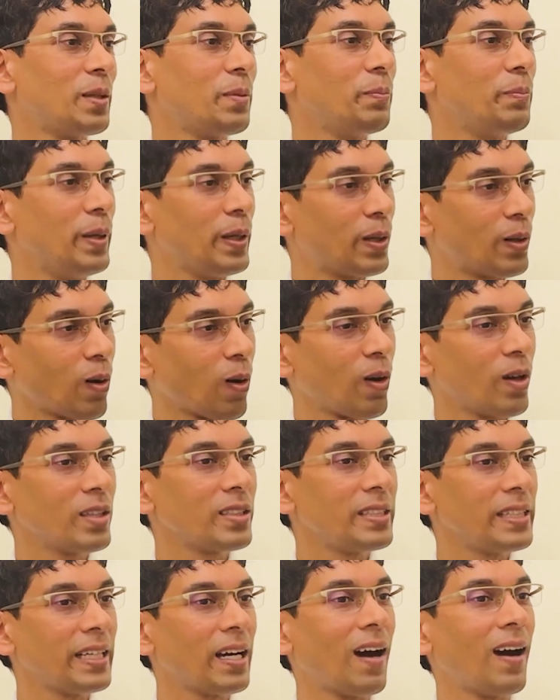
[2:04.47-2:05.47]
Because
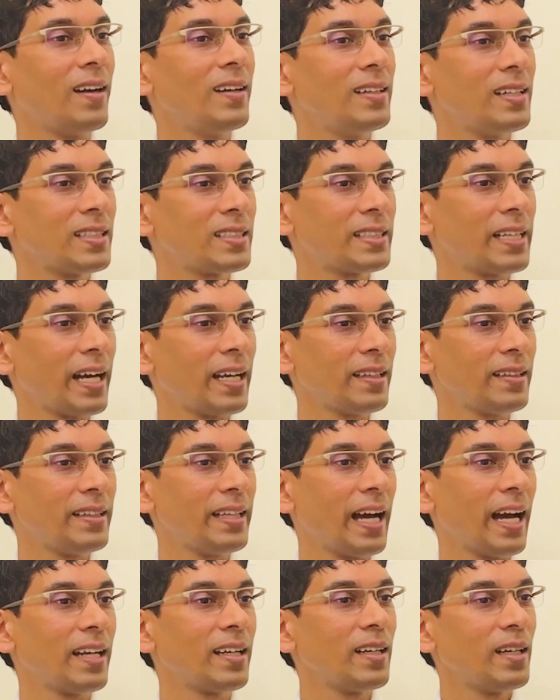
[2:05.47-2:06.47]
they understand
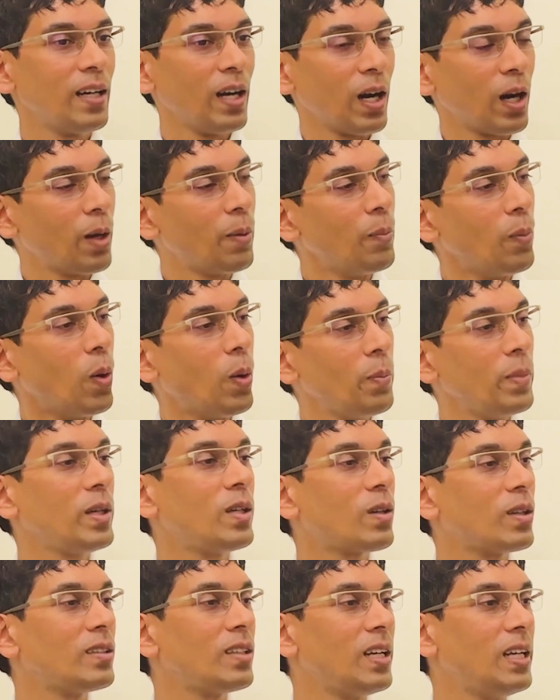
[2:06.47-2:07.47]
that a moment
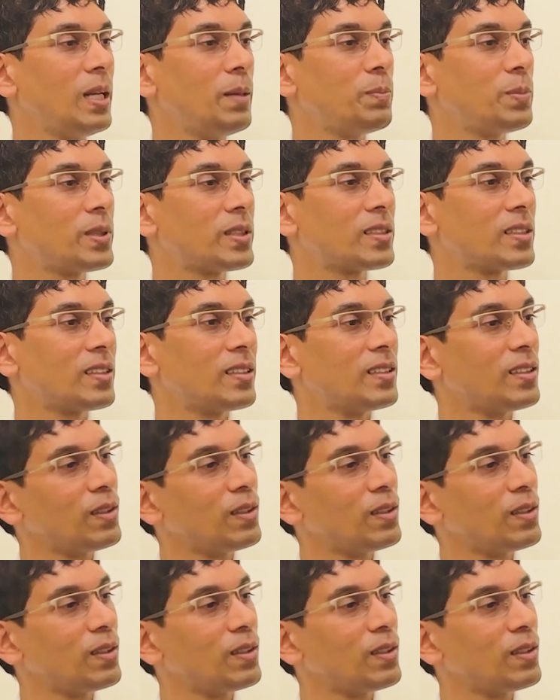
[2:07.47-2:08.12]
on the lips,